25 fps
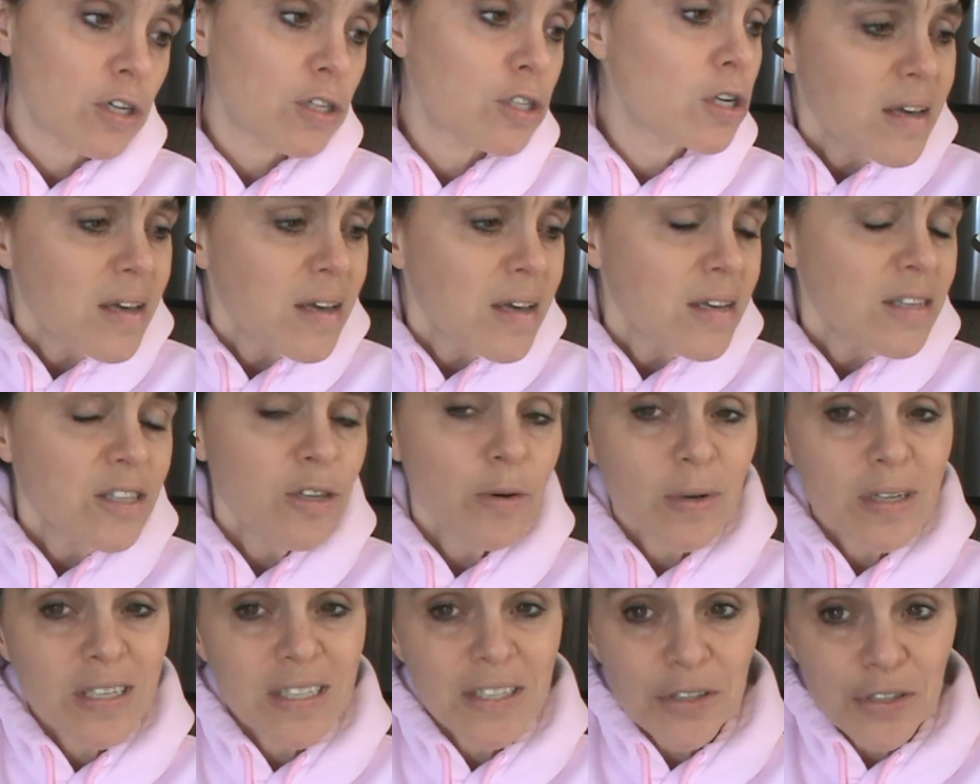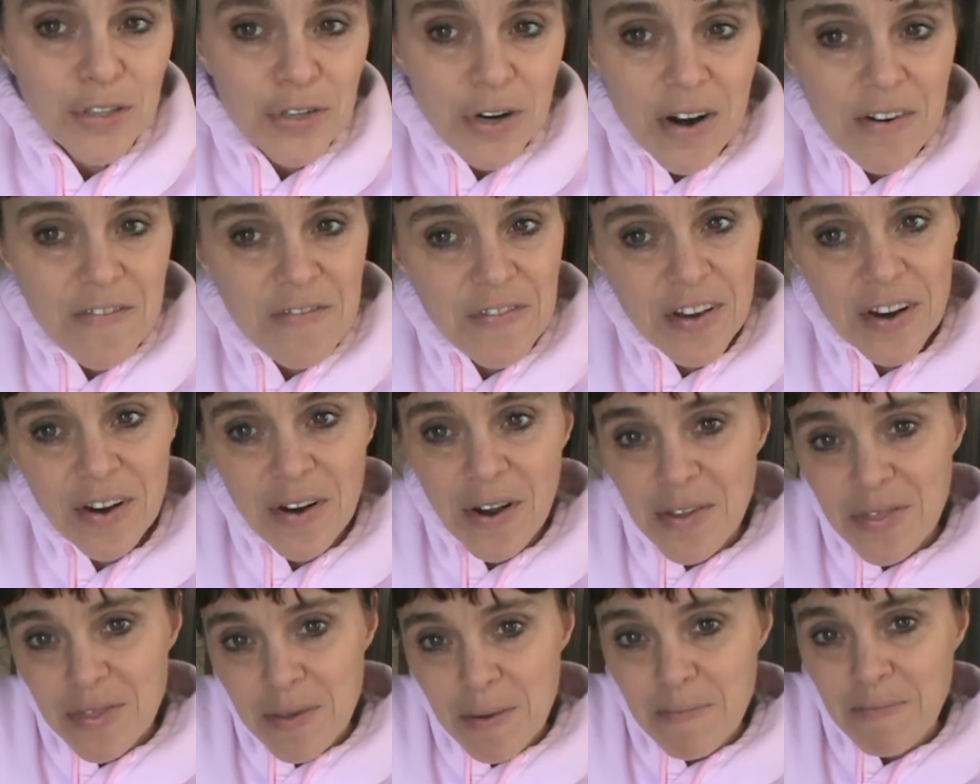So, so we're still trying to figure
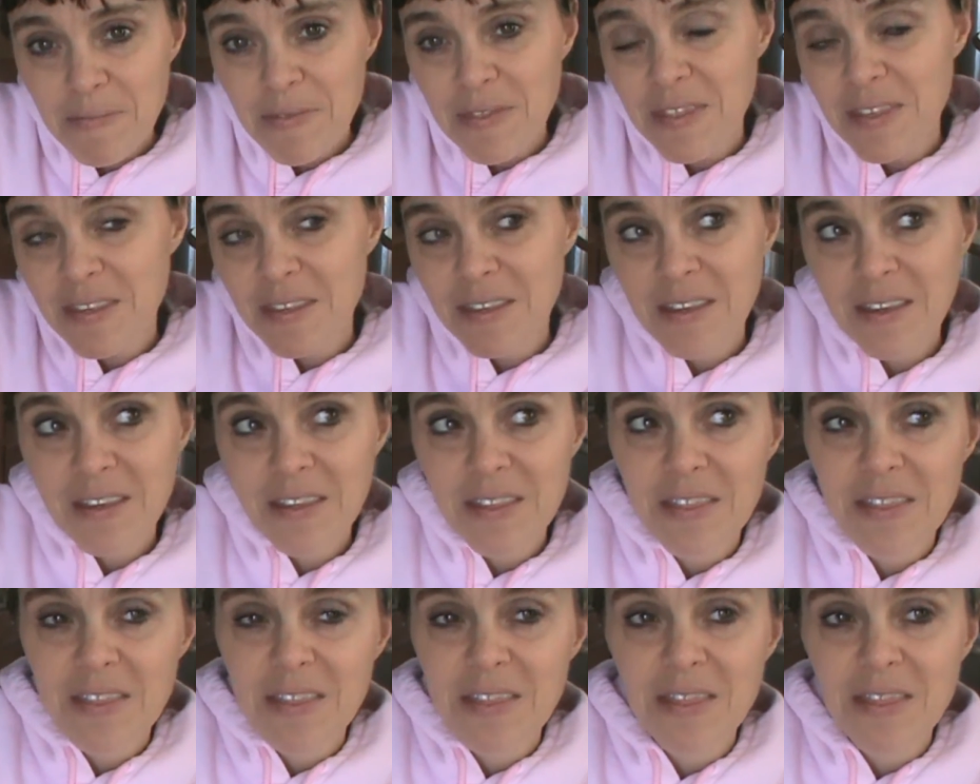out the, the,